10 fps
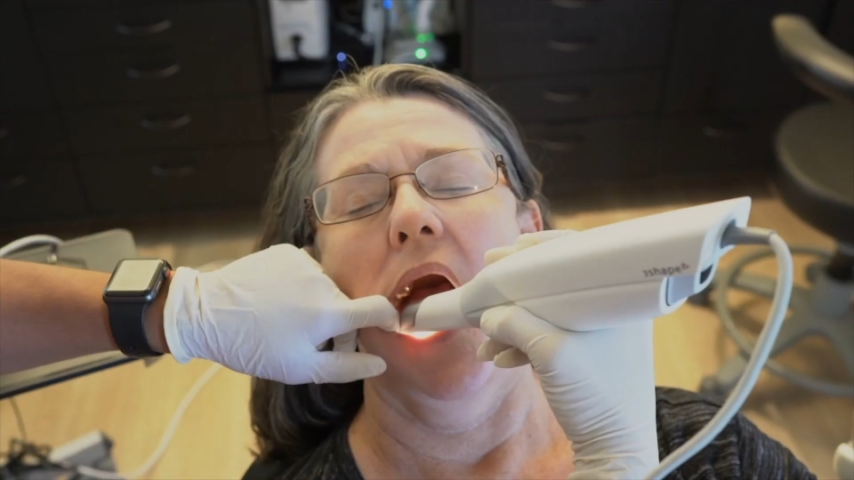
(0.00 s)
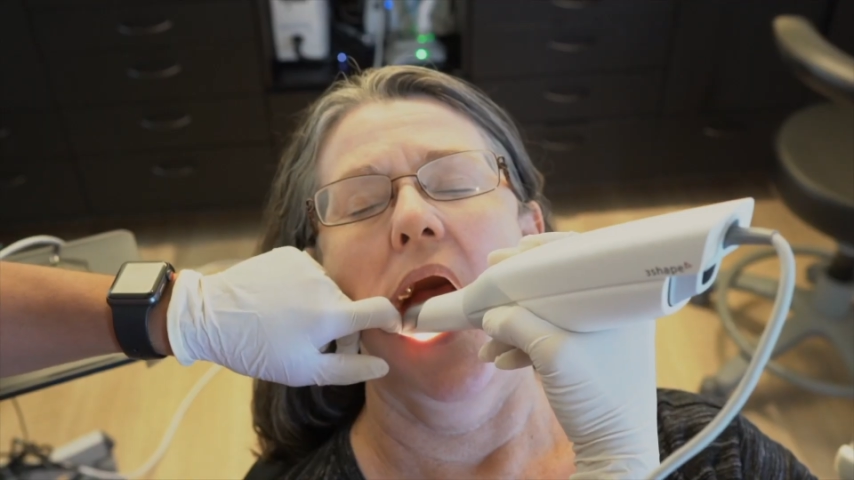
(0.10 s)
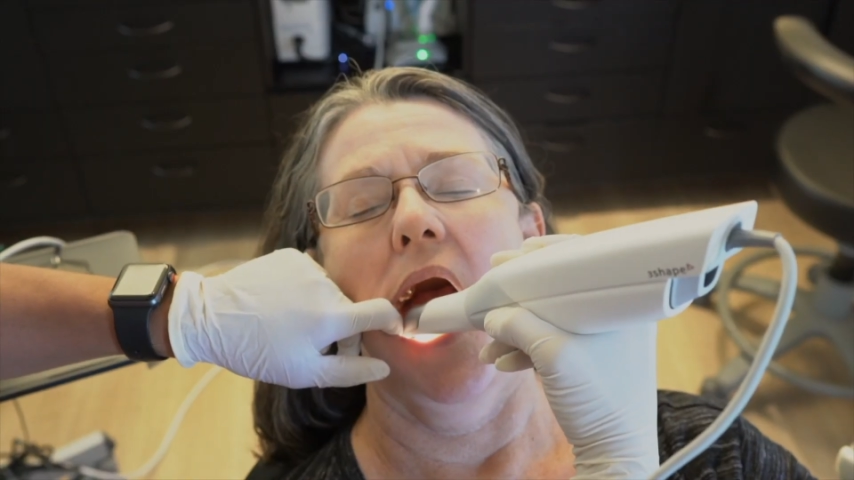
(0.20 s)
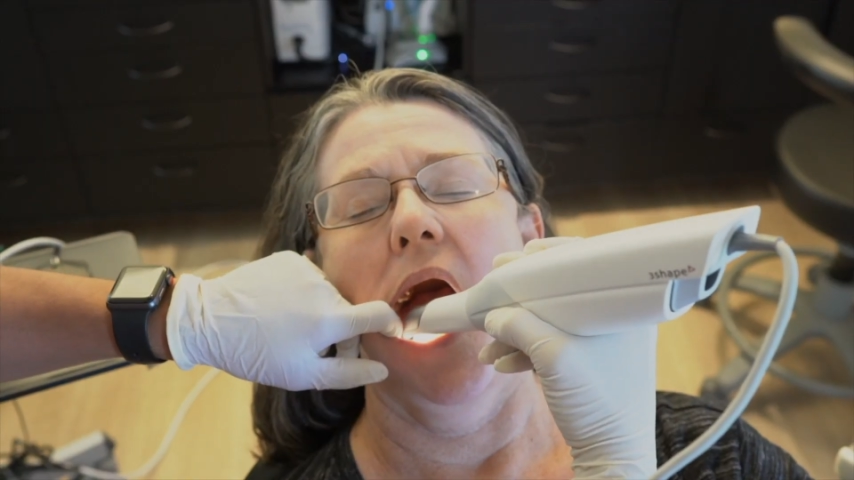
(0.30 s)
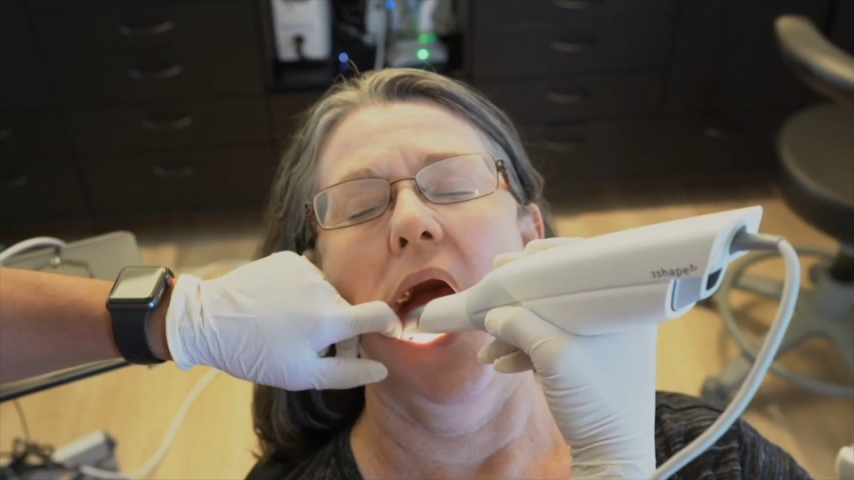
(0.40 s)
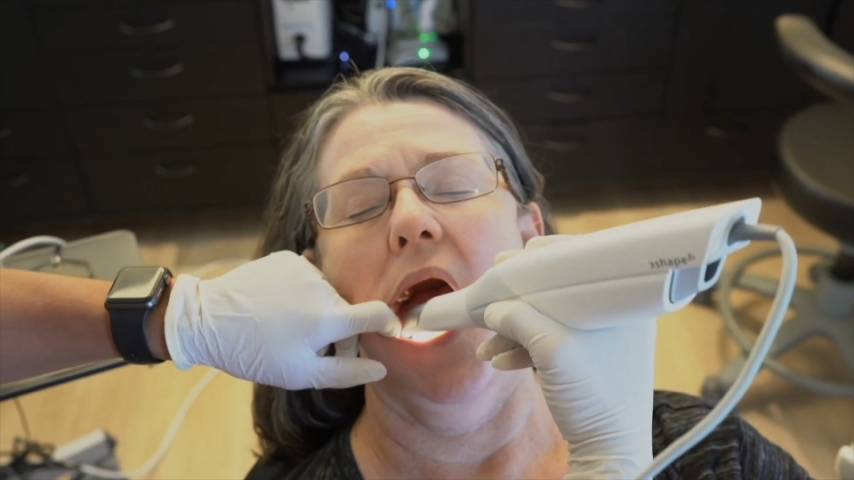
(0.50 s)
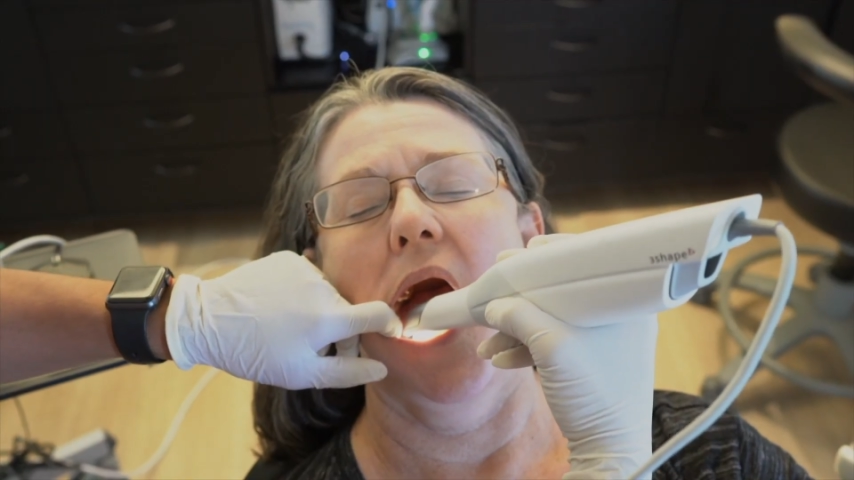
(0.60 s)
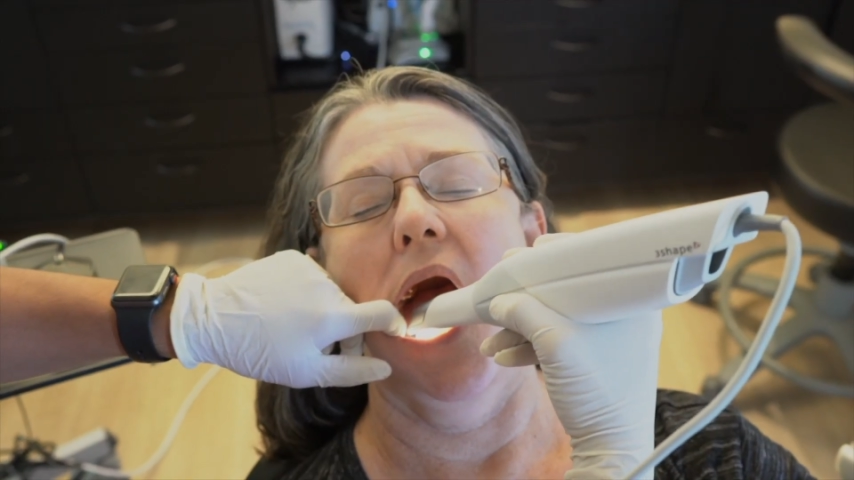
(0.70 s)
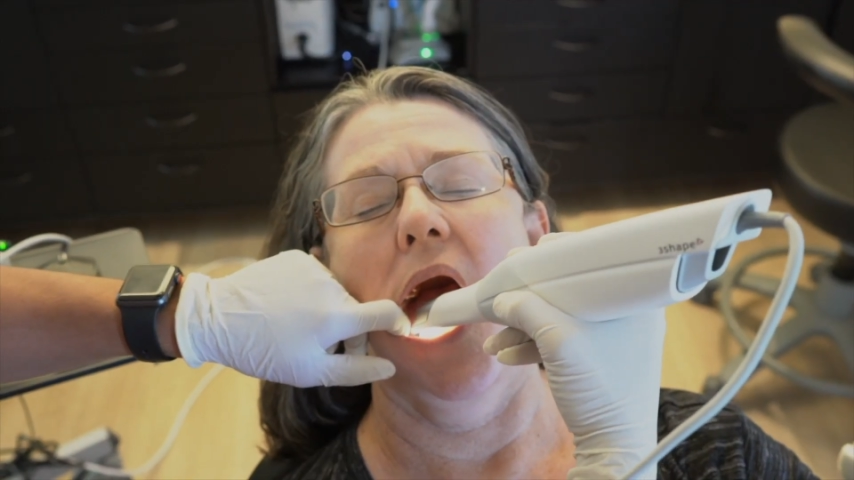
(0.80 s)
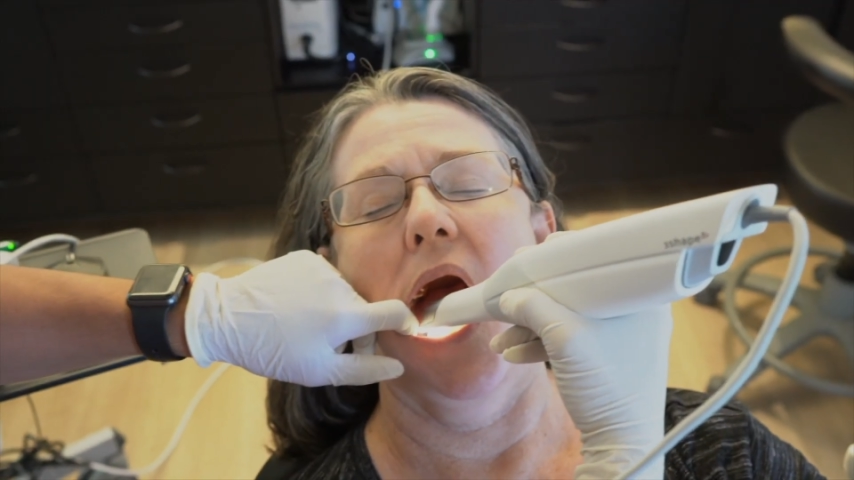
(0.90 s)
of the patient's
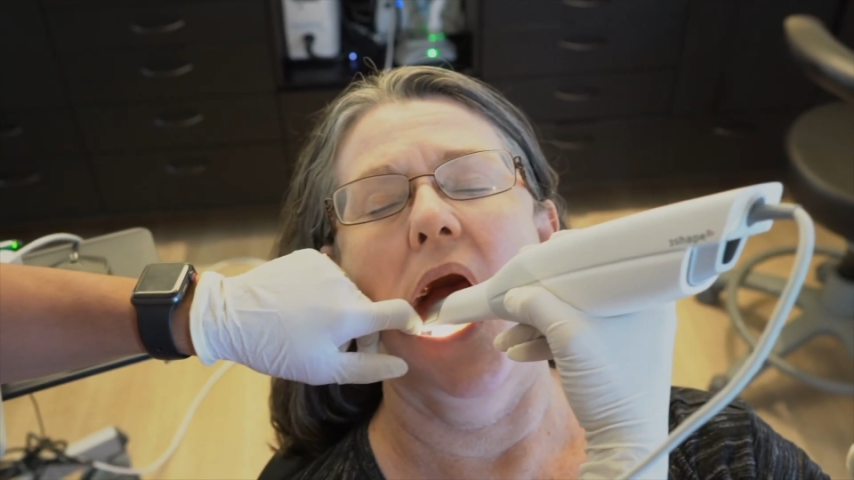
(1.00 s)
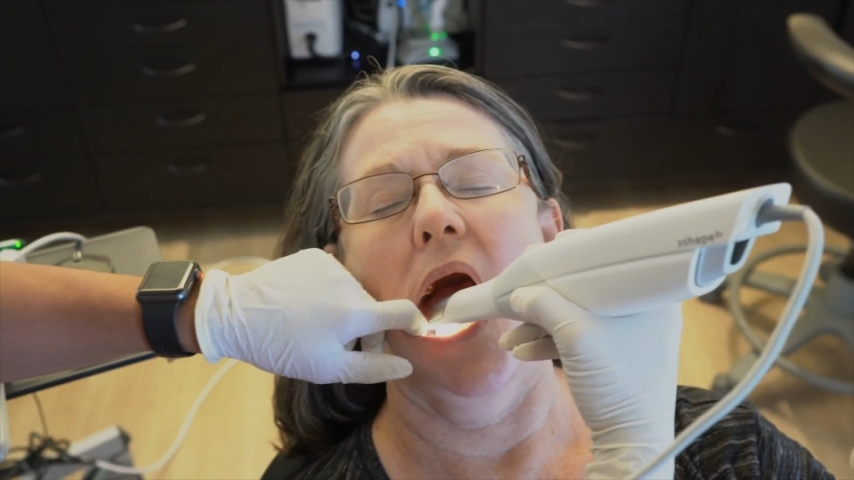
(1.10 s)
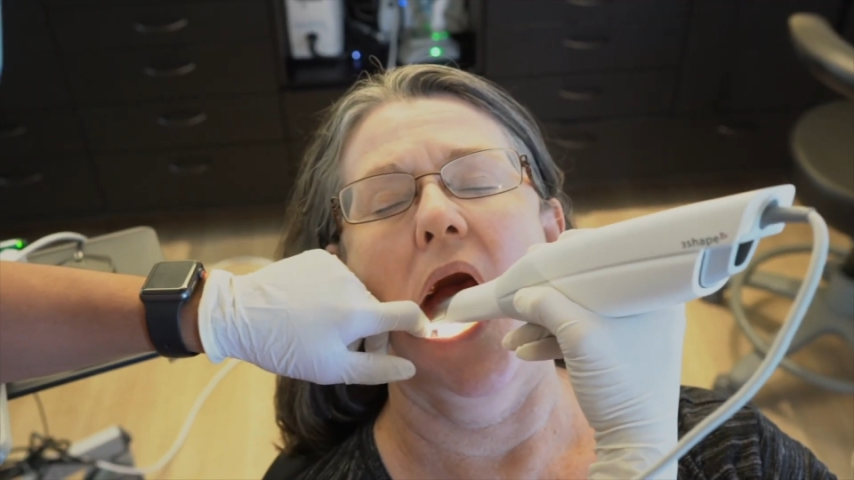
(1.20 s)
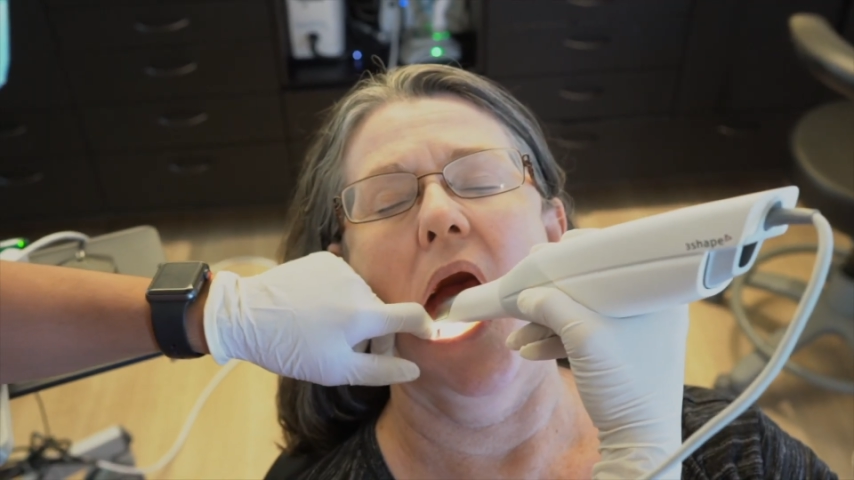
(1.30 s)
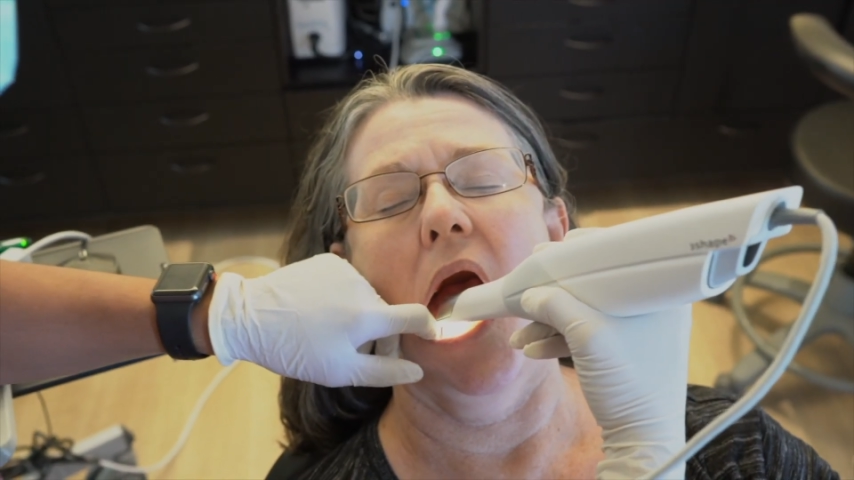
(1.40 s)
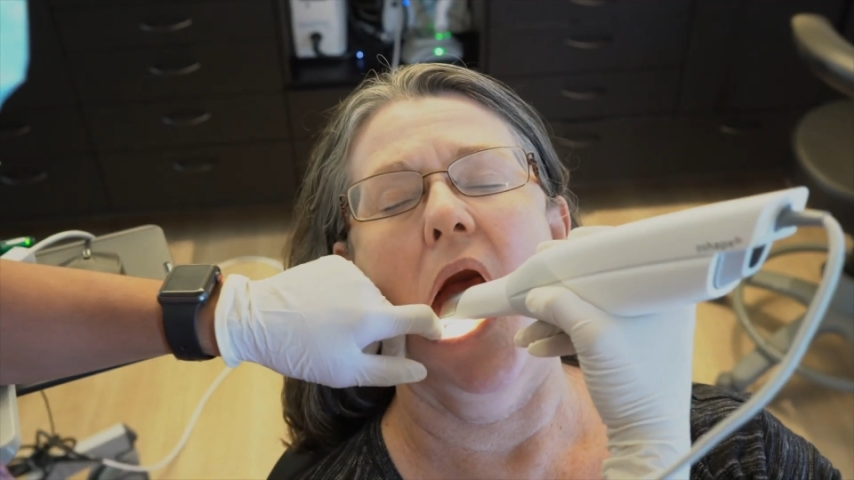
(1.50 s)
mouth, and